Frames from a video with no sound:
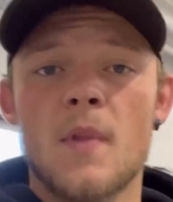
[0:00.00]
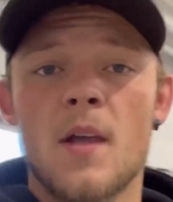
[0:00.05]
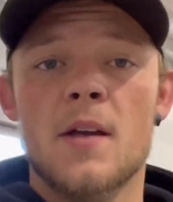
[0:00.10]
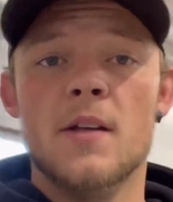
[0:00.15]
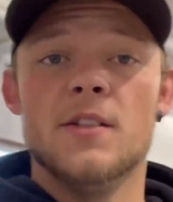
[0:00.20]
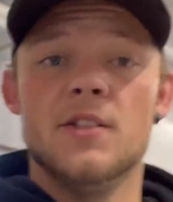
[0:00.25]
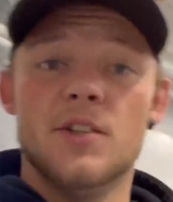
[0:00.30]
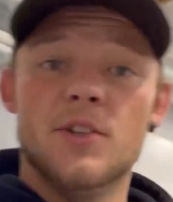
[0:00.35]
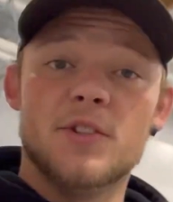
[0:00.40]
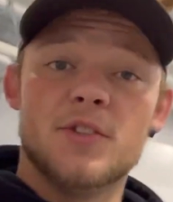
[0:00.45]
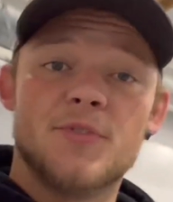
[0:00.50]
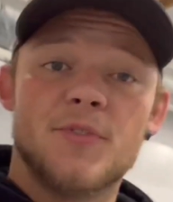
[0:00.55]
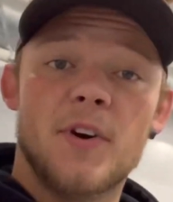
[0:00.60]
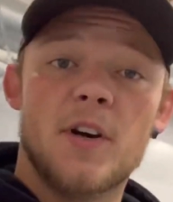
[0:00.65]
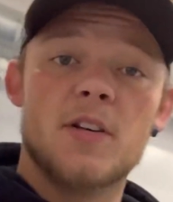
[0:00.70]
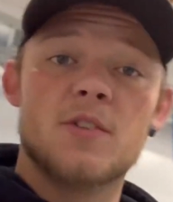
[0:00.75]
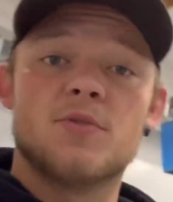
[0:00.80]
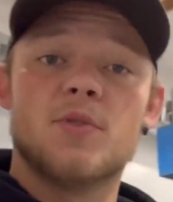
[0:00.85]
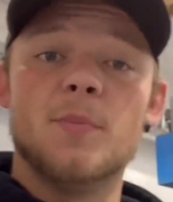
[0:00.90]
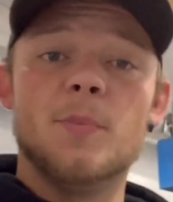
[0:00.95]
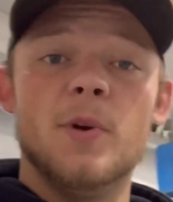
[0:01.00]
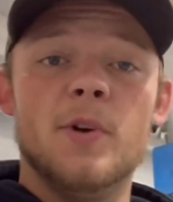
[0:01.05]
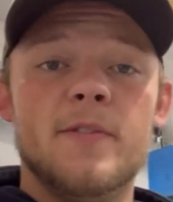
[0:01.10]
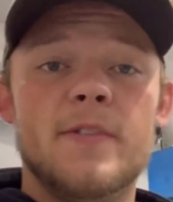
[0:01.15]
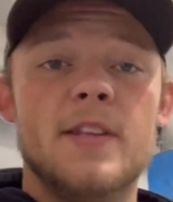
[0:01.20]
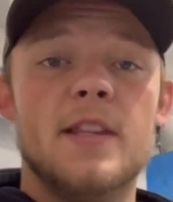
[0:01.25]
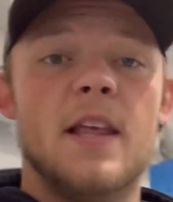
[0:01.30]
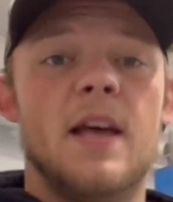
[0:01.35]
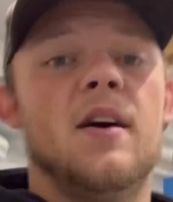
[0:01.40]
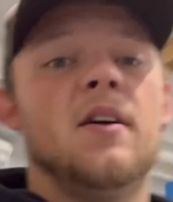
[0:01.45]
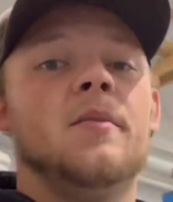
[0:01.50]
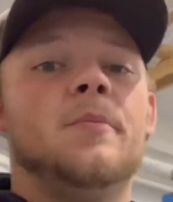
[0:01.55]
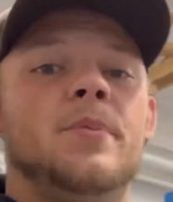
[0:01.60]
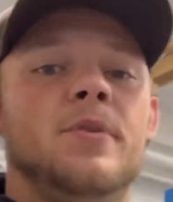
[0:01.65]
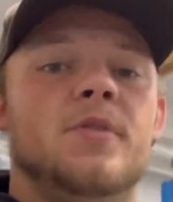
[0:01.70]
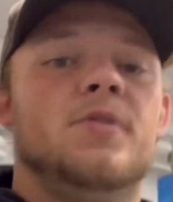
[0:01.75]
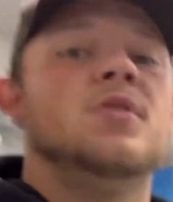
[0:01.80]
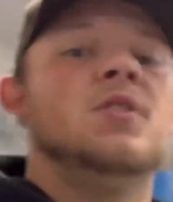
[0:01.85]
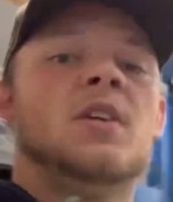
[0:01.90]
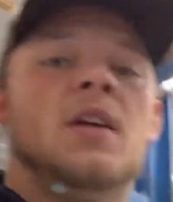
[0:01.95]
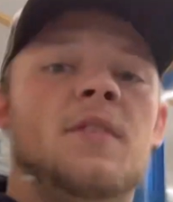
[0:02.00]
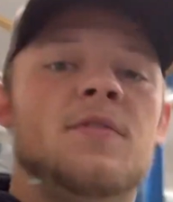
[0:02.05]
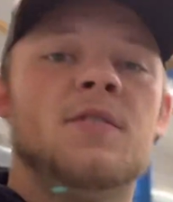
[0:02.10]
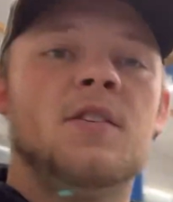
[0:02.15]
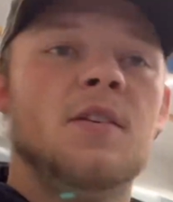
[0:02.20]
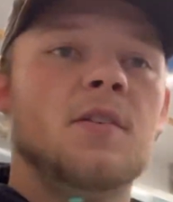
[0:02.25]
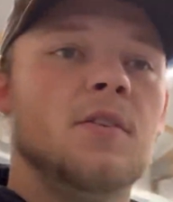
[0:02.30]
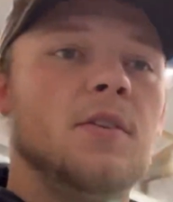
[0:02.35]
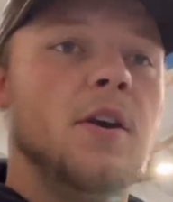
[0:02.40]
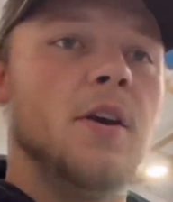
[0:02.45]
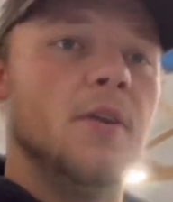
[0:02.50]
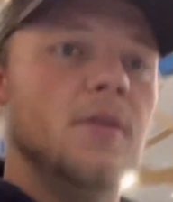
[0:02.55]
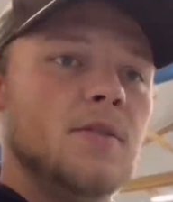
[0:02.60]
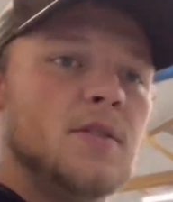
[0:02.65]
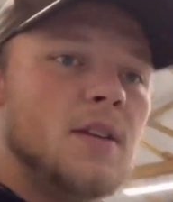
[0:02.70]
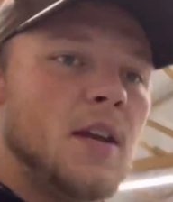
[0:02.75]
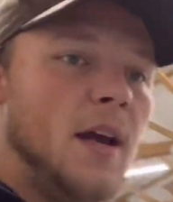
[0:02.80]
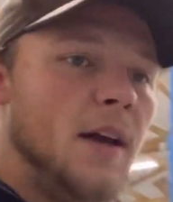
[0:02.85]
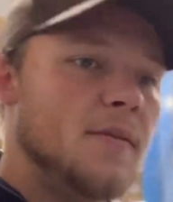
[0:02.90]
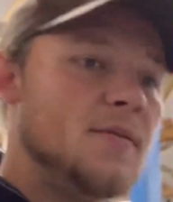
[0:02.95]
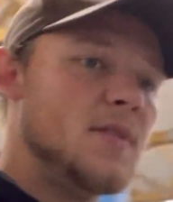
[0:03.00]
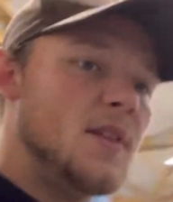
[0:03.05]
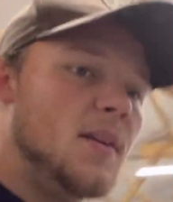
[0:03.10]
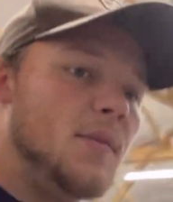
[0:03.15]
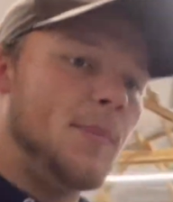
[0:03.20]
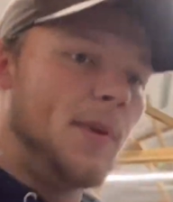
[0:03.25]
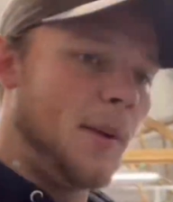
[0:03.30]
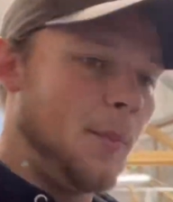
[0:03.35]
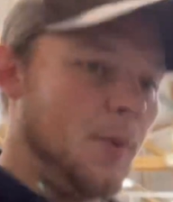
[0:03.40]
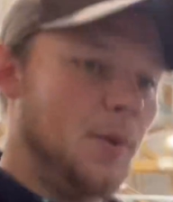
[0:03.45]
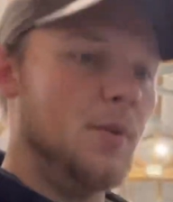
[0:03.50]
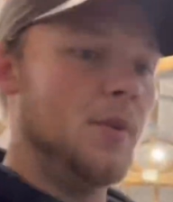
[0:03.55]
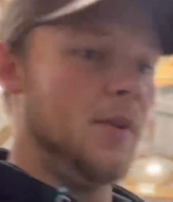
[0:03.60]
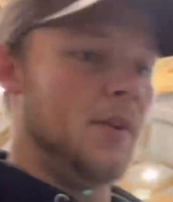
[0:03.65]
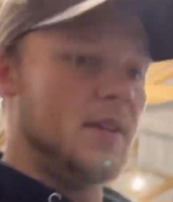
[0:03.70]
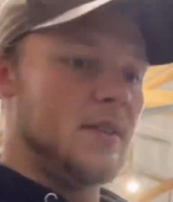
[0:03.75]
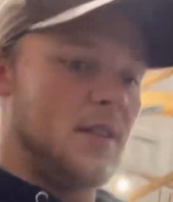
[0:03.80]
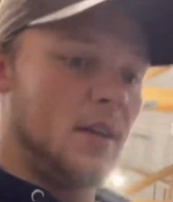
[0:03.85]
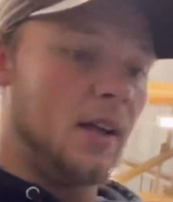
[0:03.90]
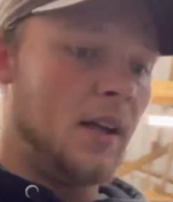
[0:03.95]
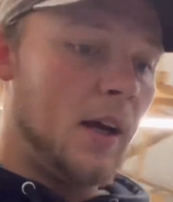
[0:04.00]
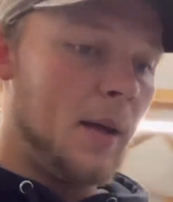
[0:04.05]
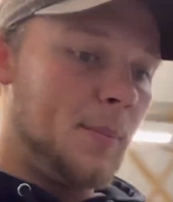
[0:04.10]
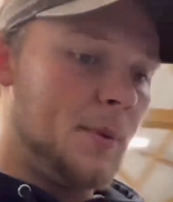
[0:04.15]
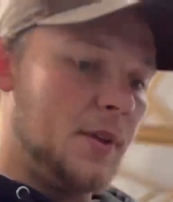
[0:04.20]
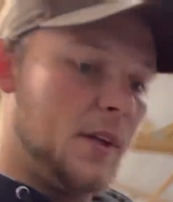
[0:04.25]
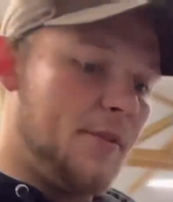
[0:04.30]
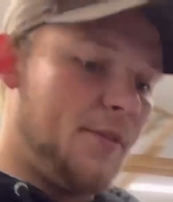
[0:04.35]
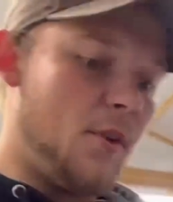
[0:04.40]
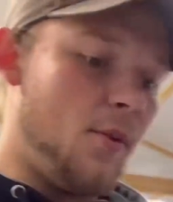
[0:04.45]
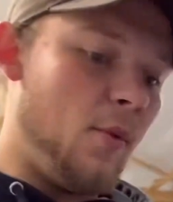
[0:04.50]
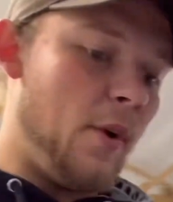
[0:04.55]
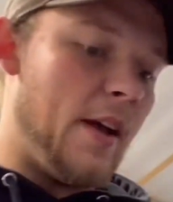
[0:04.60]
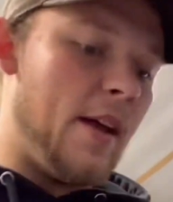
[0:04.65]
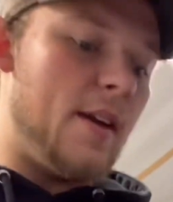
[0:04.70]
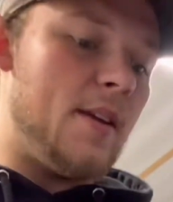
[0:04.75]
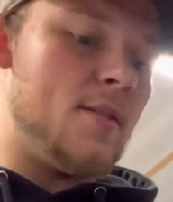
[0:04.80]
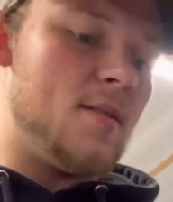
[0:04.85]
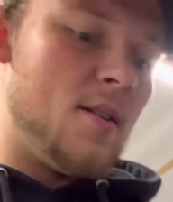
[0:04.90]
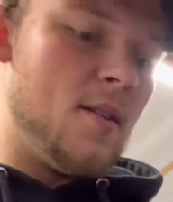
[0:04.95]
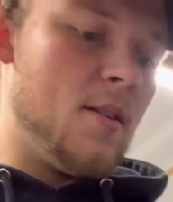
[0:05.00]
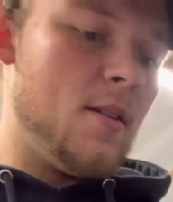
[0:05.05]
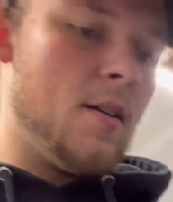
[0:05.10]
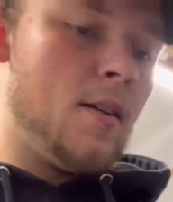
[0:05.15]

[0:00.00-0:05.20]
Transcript: So as far as removing the output shaft seal goes, I've seen people do this a couple different ways.